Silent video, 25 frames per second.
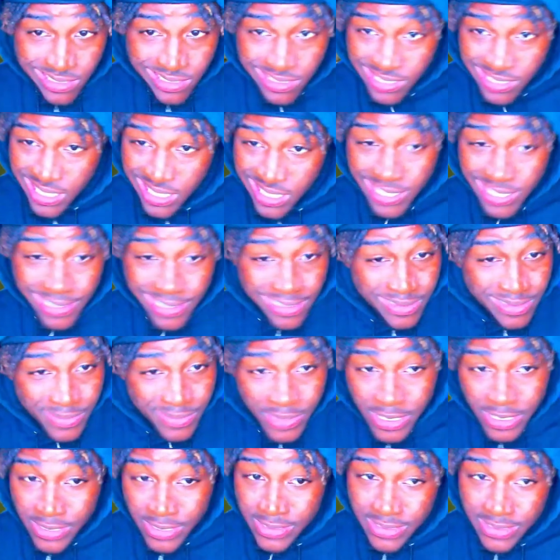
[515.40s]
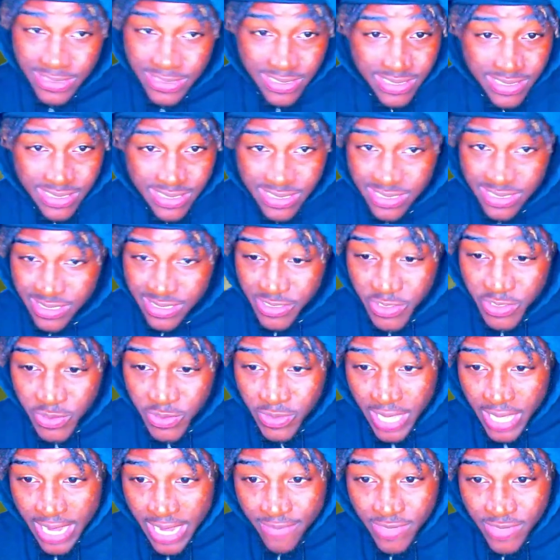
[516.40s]
Damn, bro. Do you
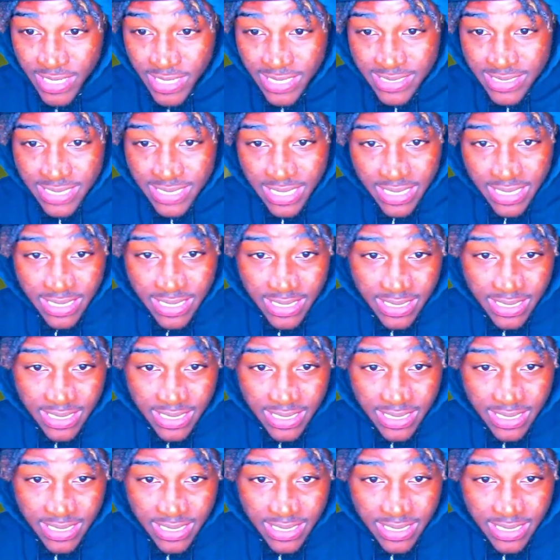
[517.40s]
ever get time?